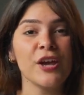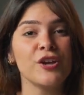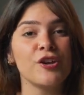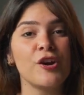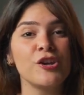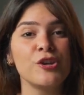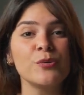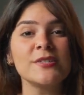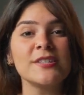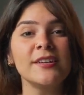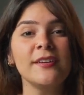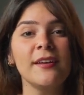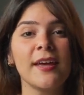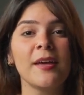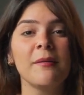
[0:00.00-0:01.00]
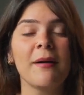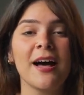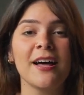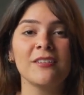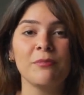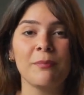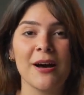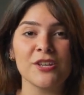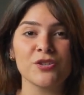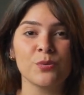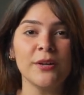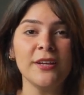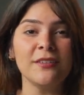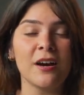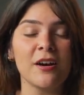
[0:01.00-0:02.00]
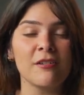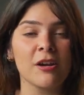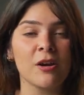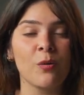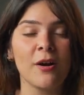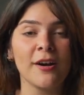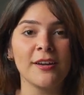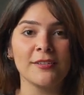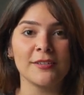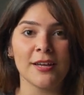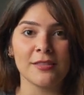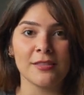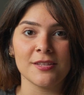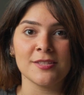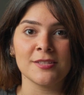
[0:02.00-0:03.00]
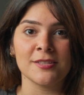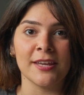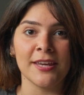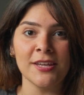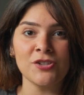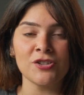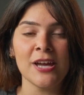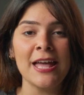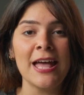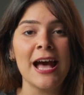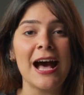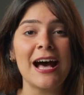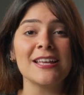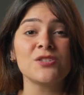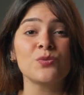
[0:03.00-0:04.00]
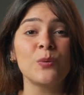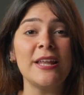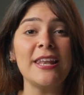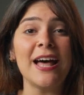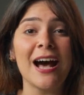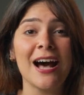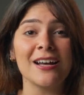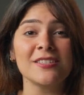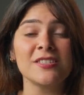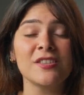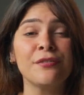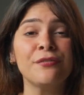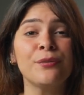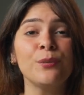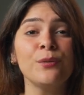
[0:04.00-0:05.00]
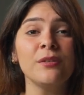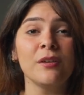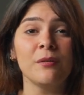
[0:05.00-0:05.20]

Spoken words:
Your username and password are required at this stage, as well as the phone